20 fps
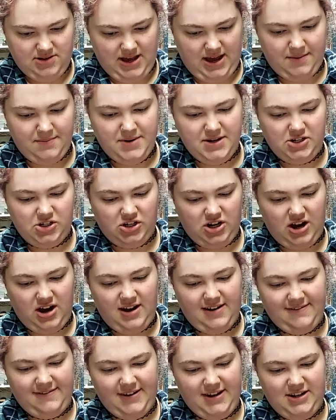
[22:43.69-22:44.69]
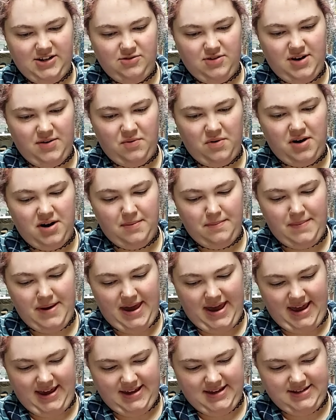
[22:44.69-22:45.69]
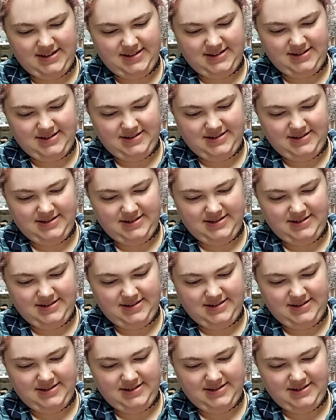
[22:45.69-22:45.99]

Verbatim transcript: How much coffee do I want to make?